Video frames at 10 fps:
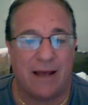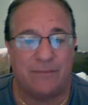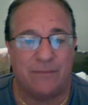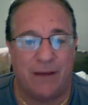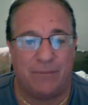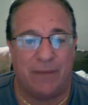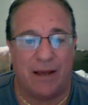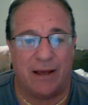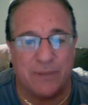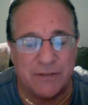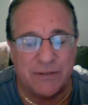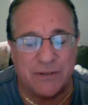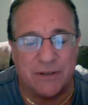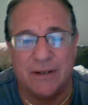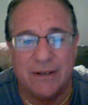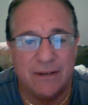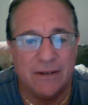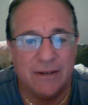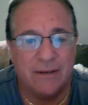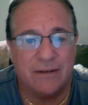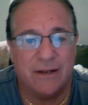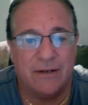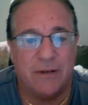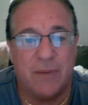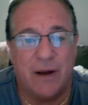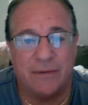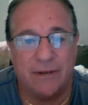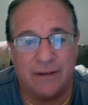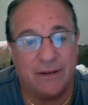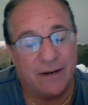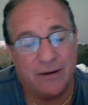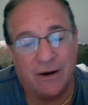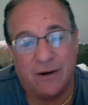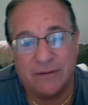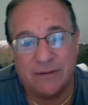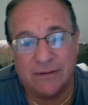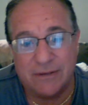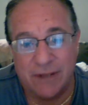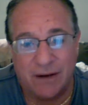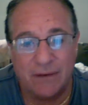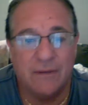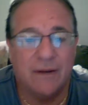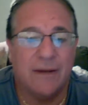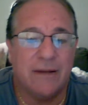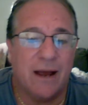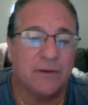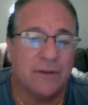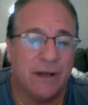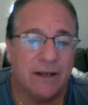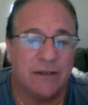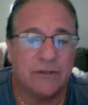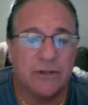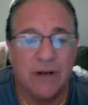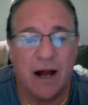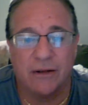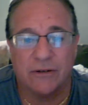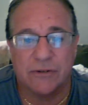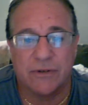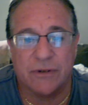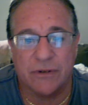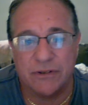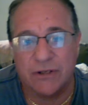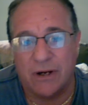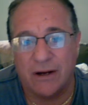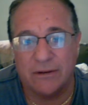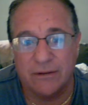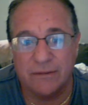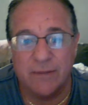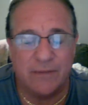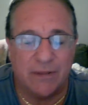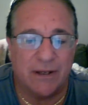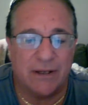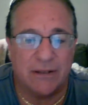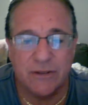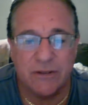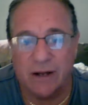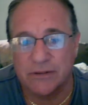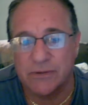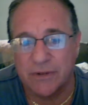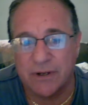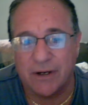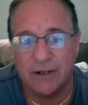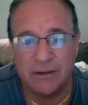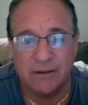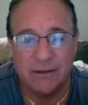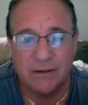bad pitcher, then you pound it. And I know, yeah, you're laying $2 with Kershaw, or you're maybe laying $2 with Keuchel,